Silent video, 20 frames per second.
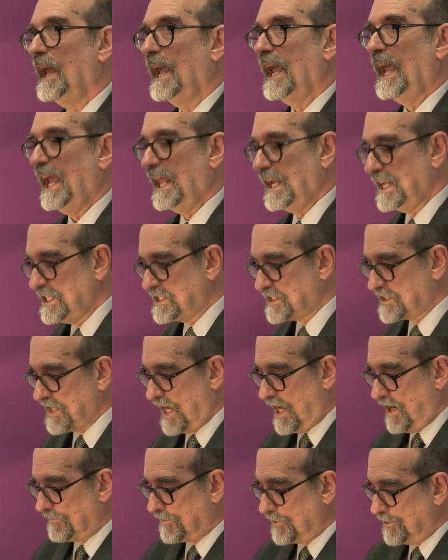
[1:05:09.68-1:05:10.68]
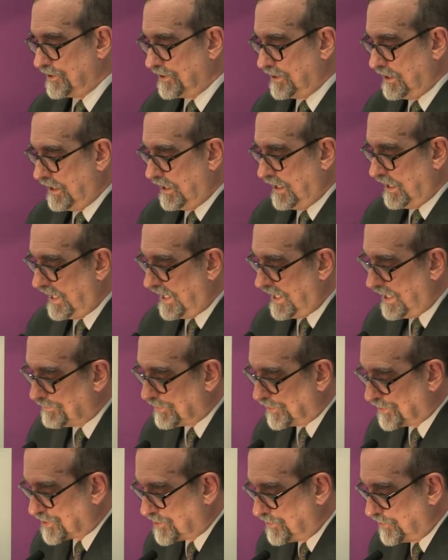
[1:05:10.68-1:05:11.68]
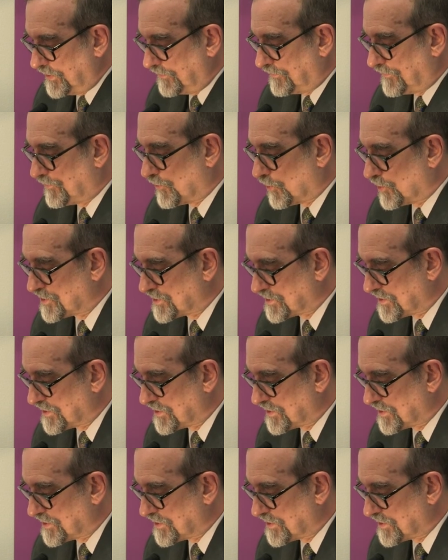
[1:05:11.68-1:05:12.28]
Any sovereign able to enforce